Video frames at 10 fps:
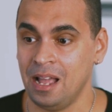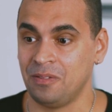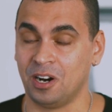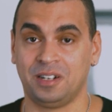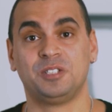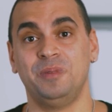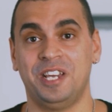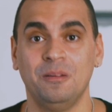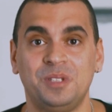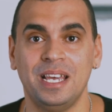Darkness
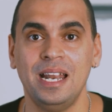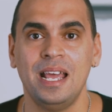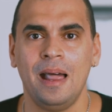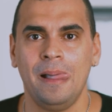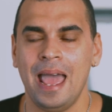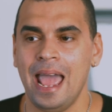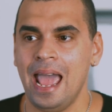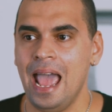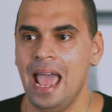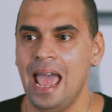Becomes It,
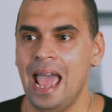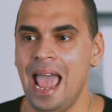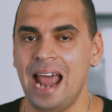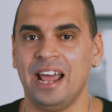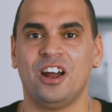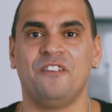and I got